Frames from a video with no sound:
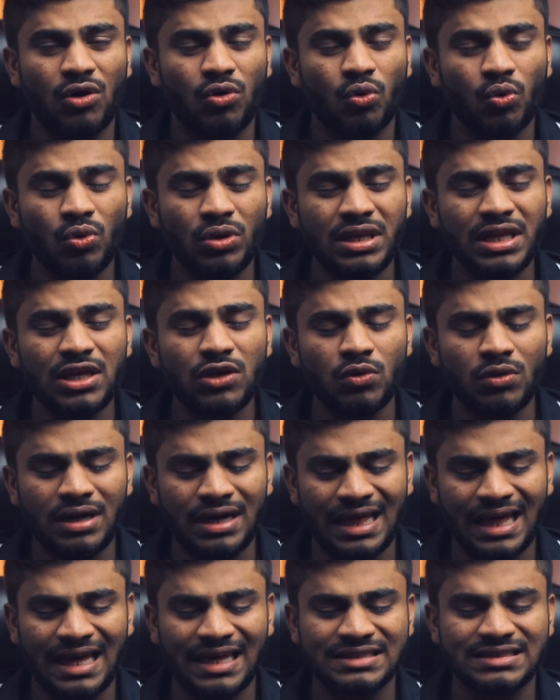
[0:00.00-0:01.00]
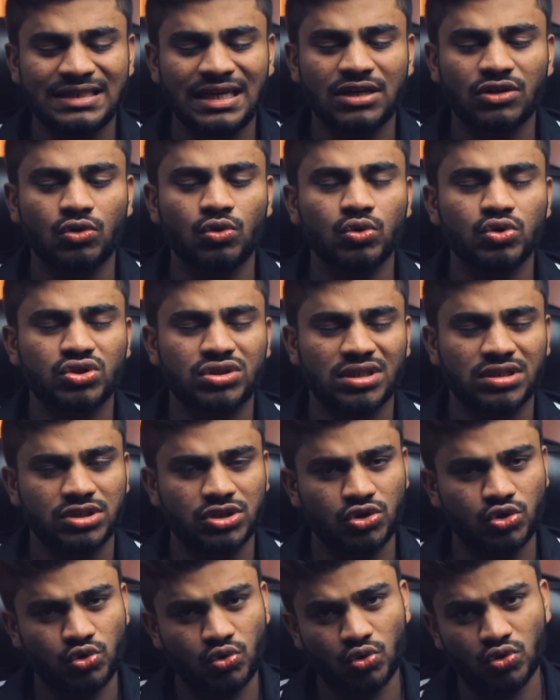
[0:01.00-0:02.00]
only unit has that ghost touch
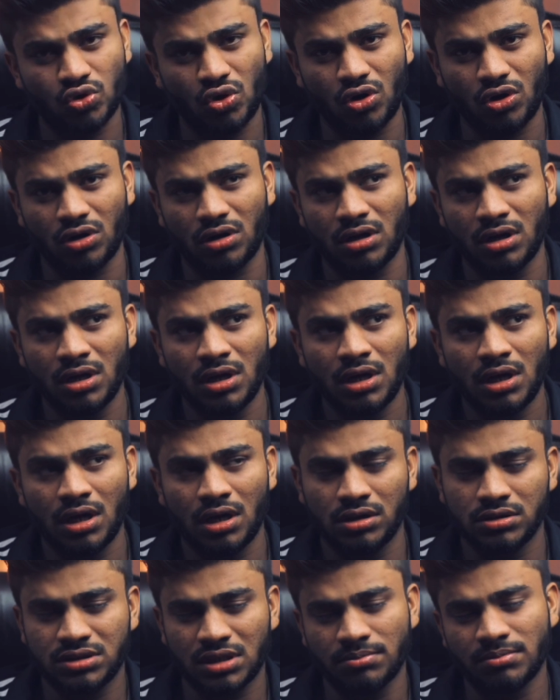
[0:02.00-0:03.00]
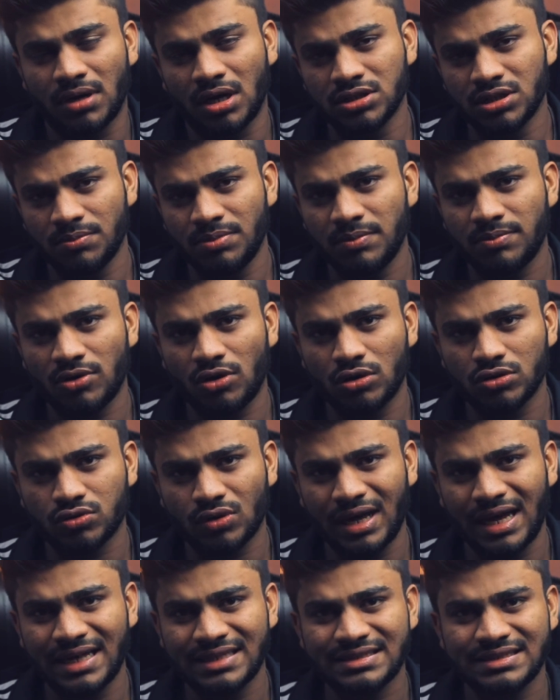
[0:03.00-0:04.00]
issues or some other people
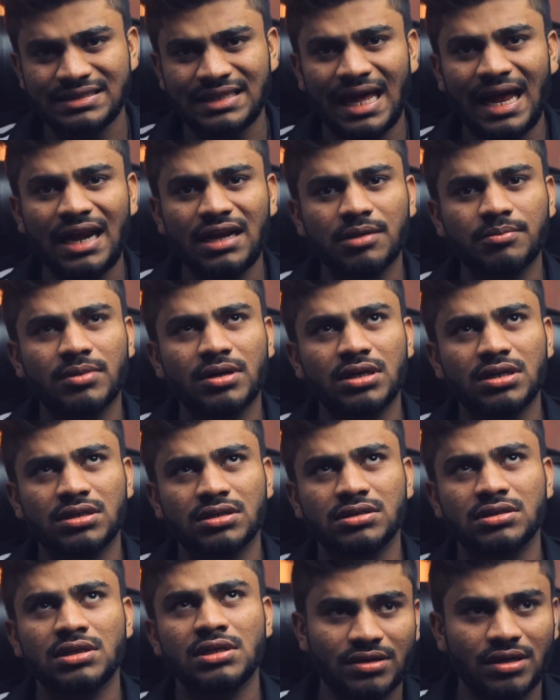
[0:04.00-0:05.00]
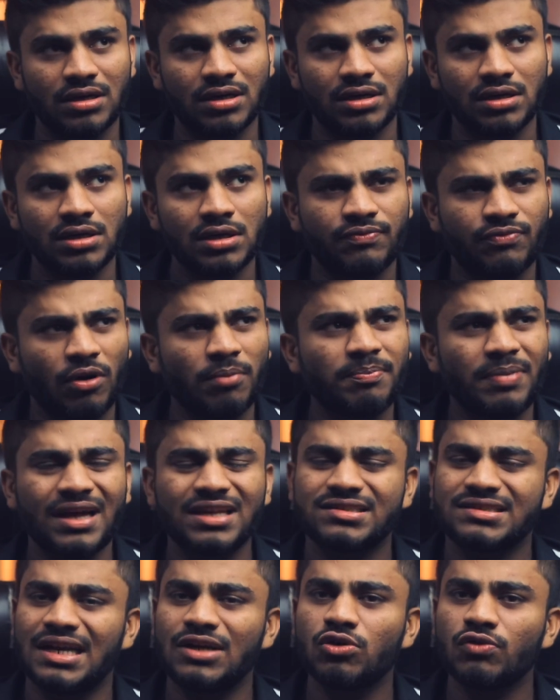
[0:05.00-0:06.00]
also has that, but from
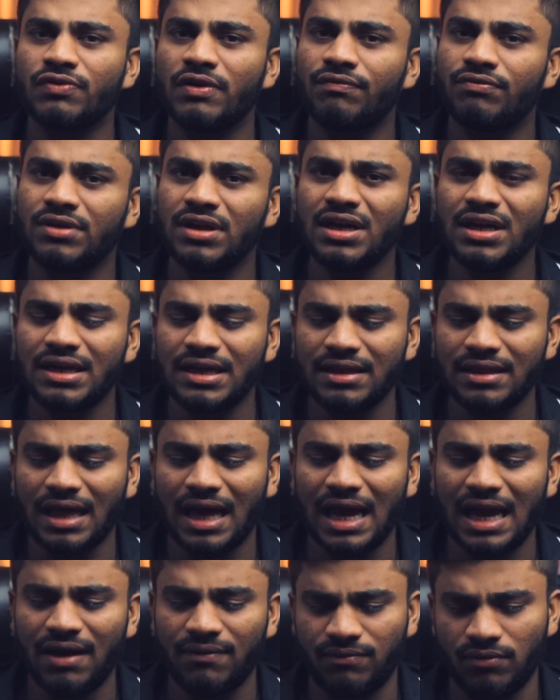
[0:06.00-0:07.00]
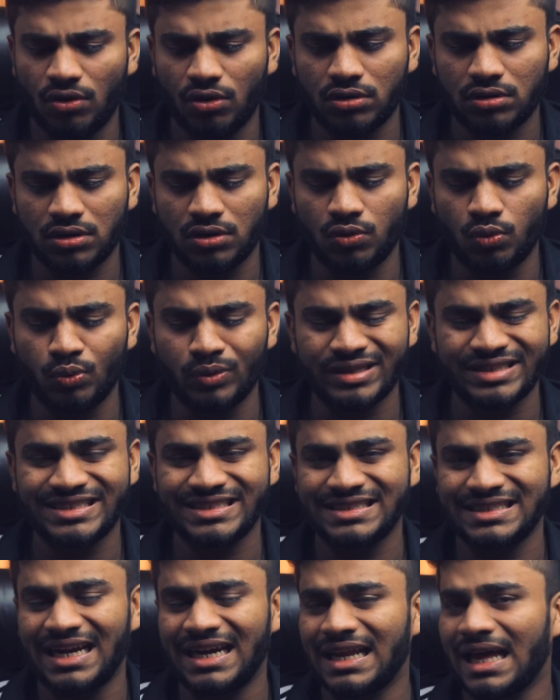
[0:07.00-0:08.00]
past 10 to 15 days I have not
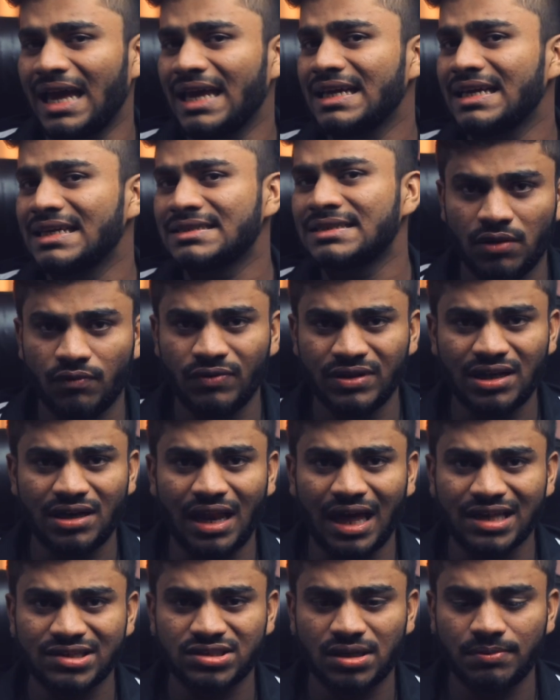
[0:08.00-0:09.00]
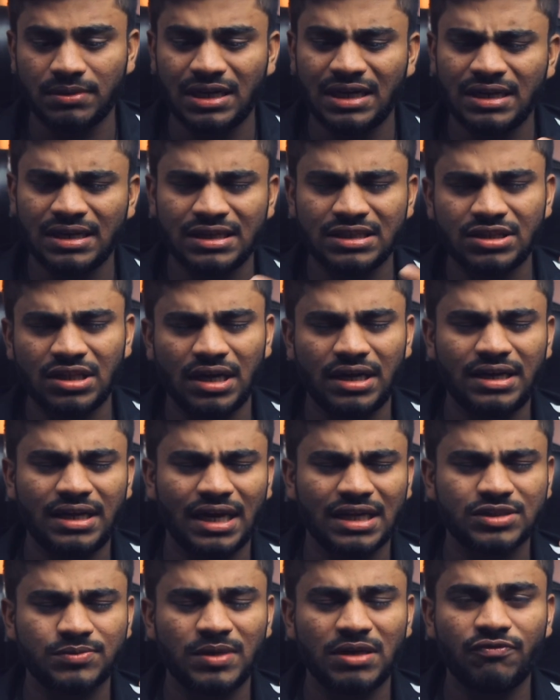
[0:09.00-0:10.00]
noticing that. I guess with the last update it
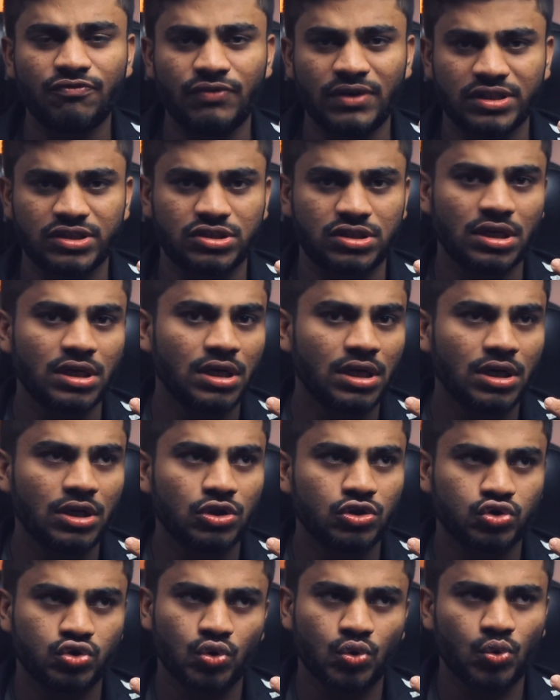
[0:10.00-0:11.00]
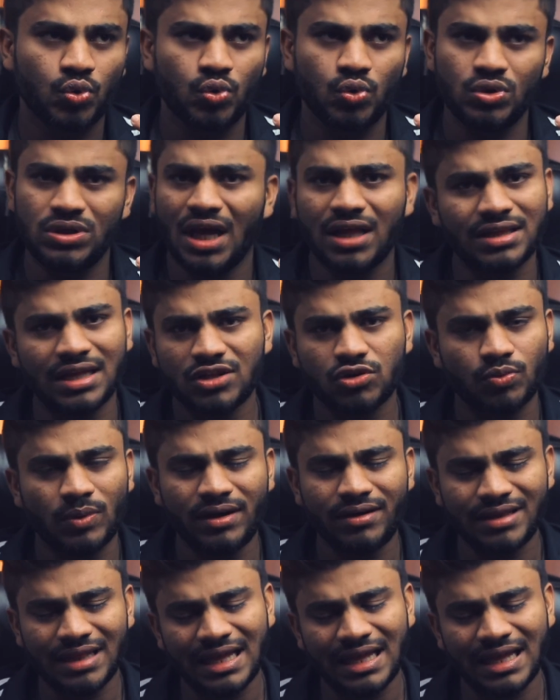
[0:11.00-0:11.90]
has been fixed. So yeah, that's very